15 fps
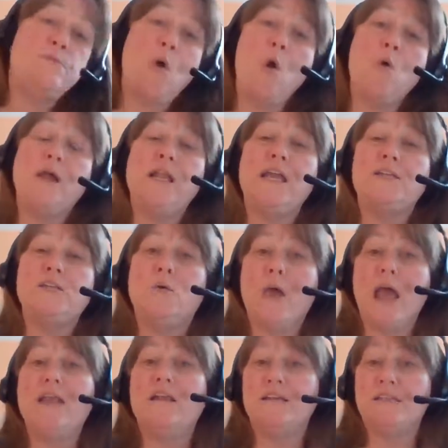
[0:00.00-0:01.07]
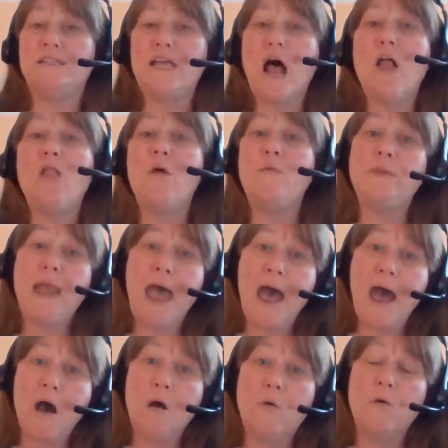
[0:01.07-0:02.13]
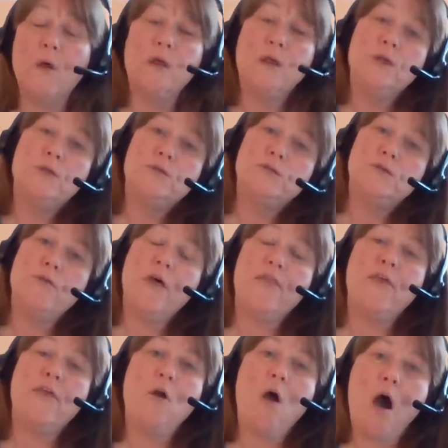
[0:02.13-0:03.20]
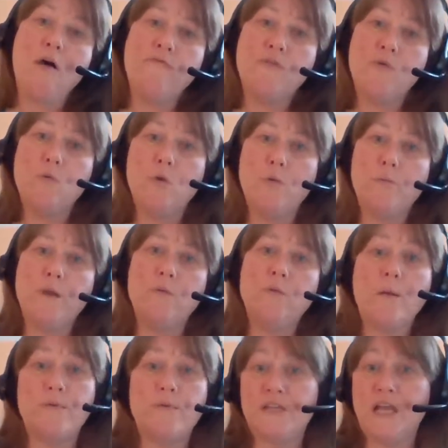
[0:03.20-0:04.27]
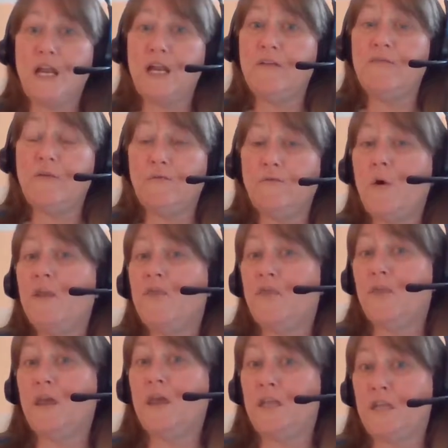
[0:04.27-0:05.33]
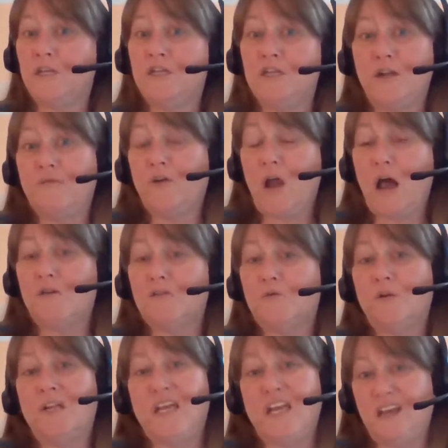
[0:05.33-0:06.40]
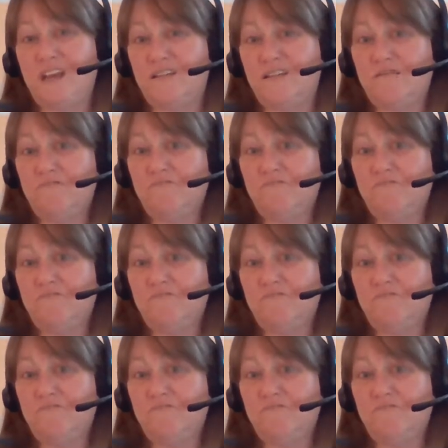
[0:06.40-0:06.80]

broken, it's okay. Let's tell them now so that their offer will be representative of what the condition of your house really is.